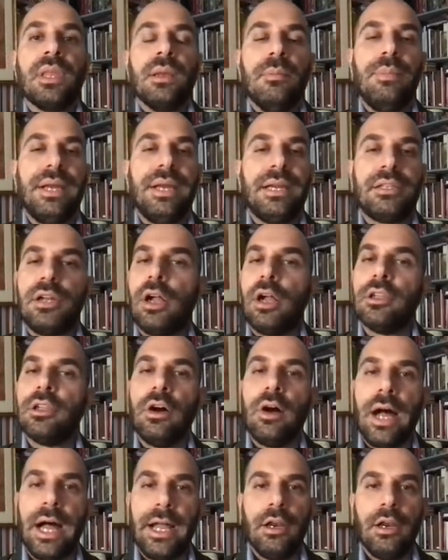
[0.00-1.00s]

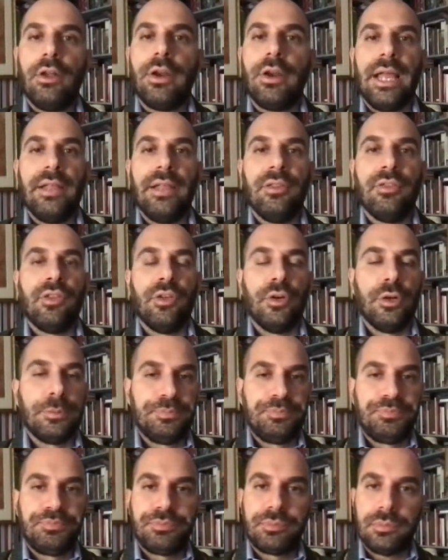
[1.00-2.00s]
Bertoldo and
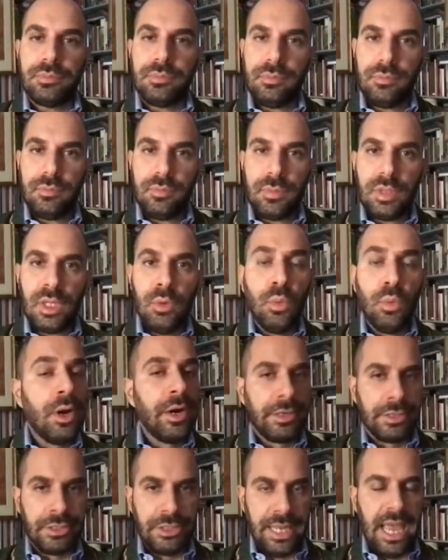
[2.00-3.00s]
Lorenzo
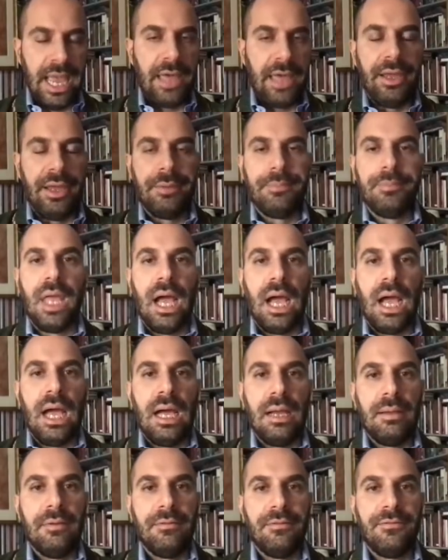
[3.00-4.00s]
worked together
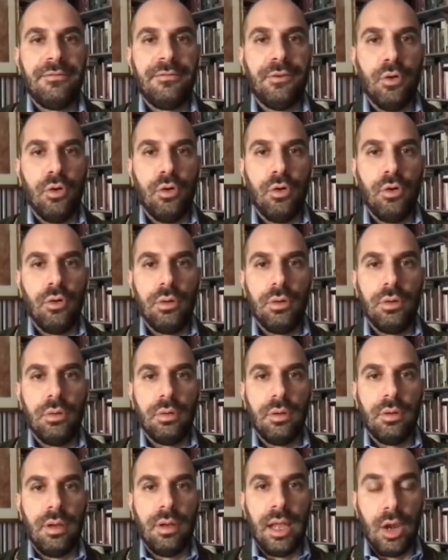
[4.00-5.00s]
for
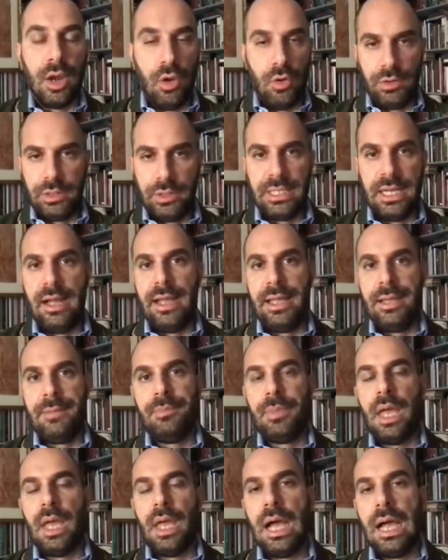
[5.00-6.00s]
a long
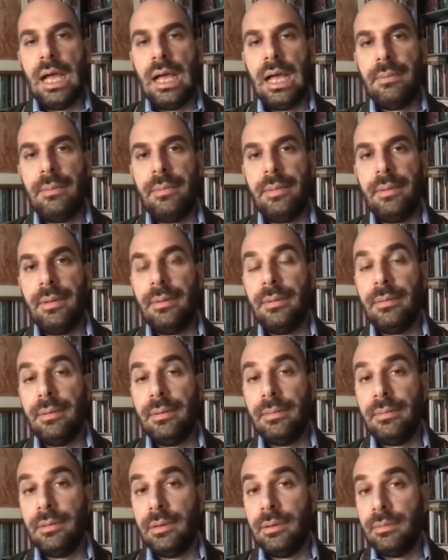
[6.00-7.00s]
time.
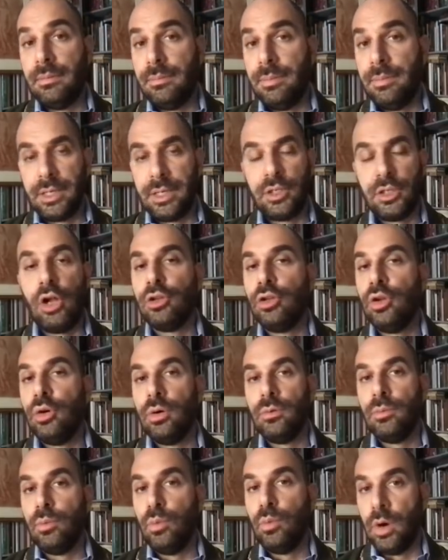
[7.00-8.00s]

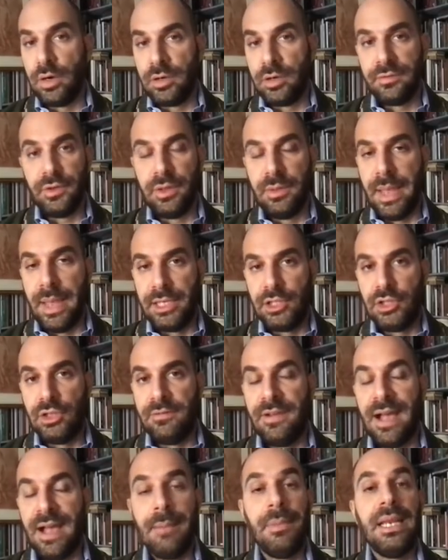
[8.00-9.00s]
Bertoldo worked for the
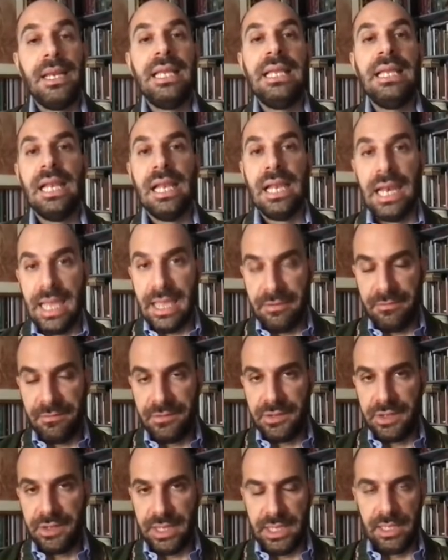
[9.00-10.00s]
Medici family,
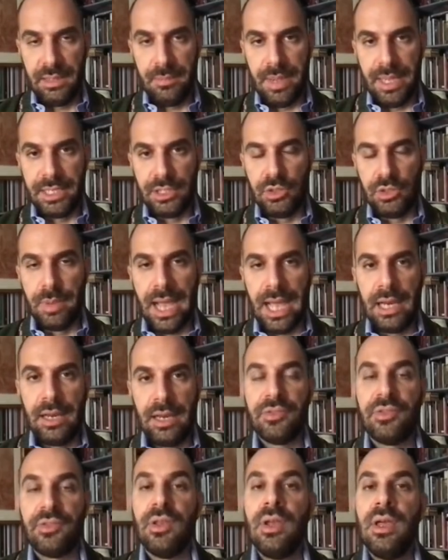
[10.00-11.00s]
lived in the Medici
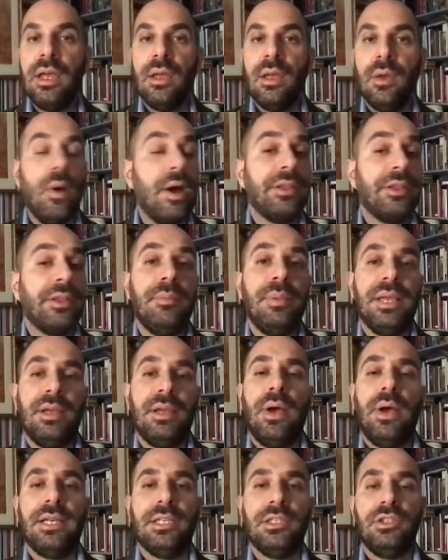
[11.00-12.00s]
Palace. One of the
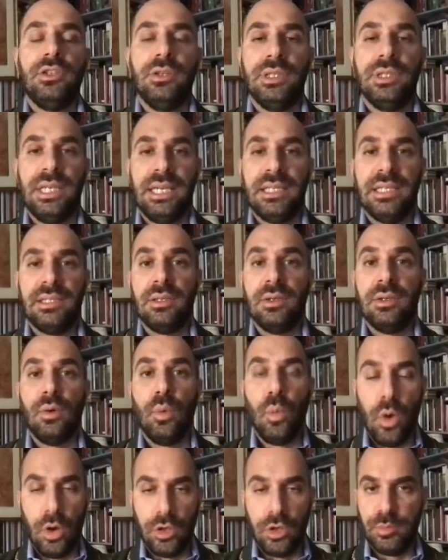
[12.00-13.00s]
big questions is,
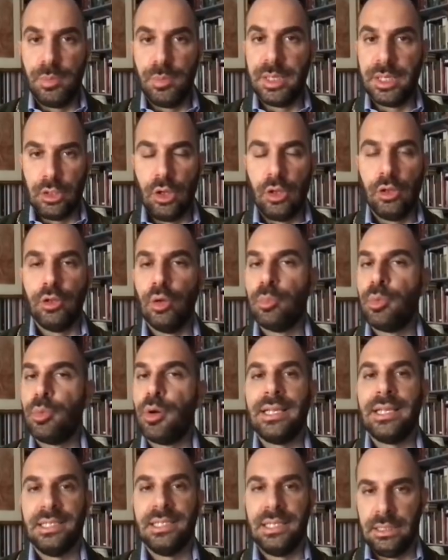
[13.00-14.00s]
was Bertoldo
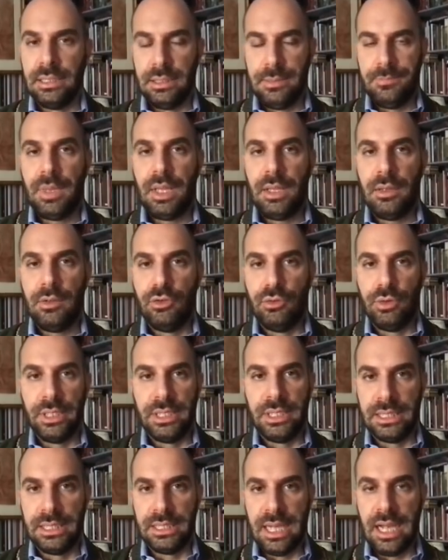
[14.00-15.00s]
present
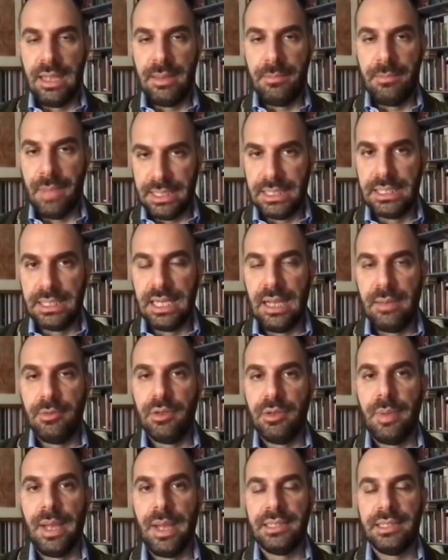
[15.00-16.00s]
during the time, at the time
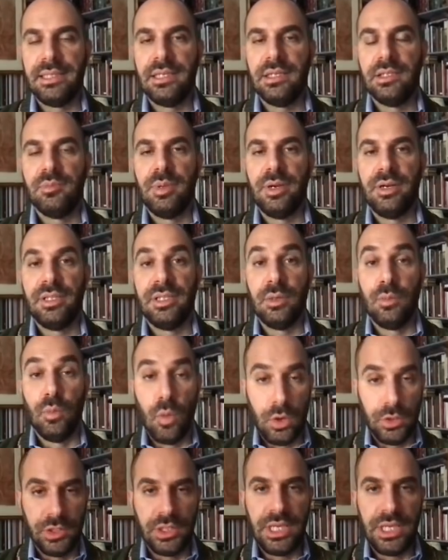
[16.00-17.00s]
of the Pazzi Conspiracy?
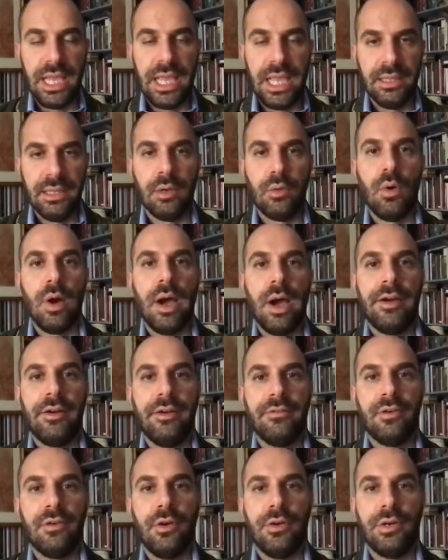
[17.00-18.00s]
Was he in the choir
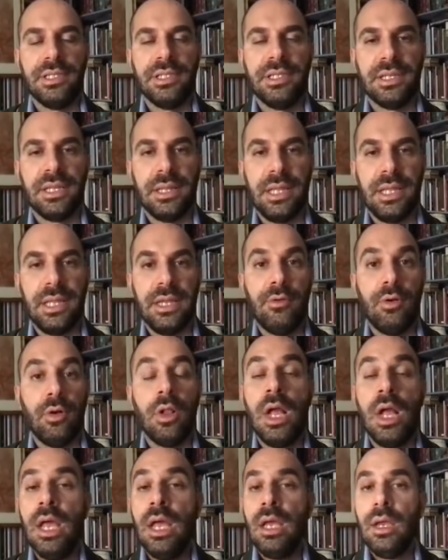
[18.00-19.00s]
of Florence's
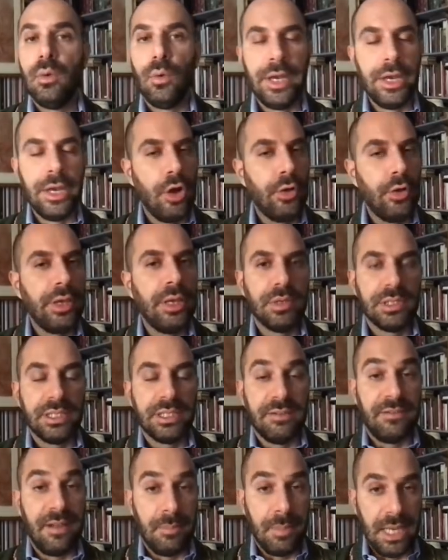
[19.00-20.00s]
cathedral? We know he was
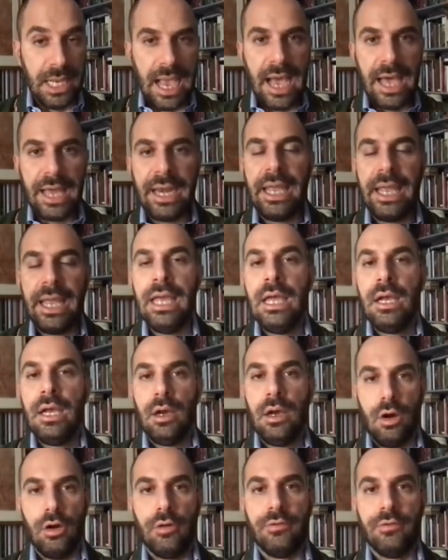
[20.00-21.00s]
a familiare
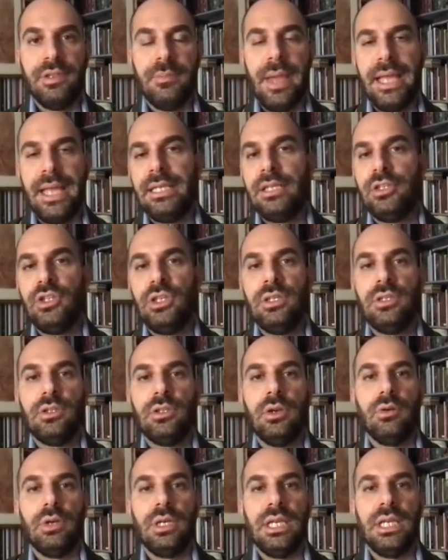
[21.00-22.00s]
of the Medici,
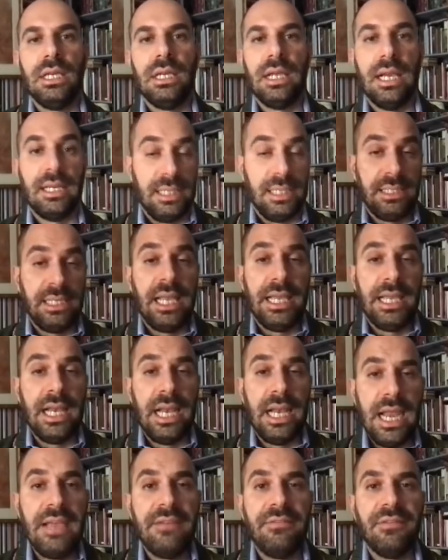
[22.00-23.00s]
so he, as I say,
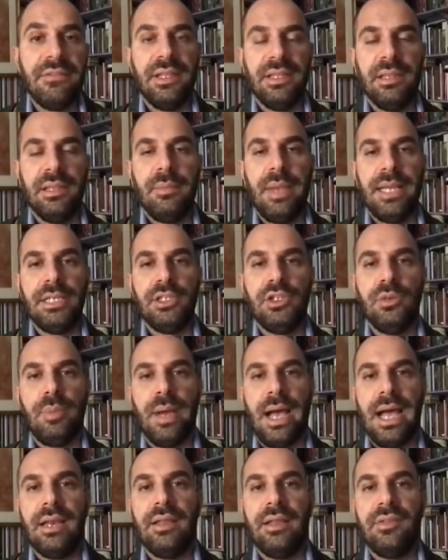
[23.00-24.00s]
he lived in the Medici
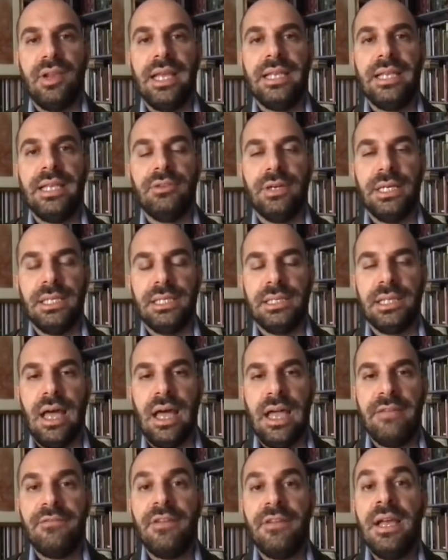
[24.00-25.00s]
Palace later in his
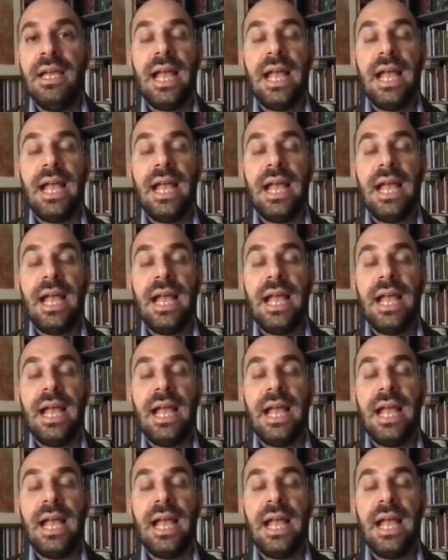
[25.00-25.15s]
life,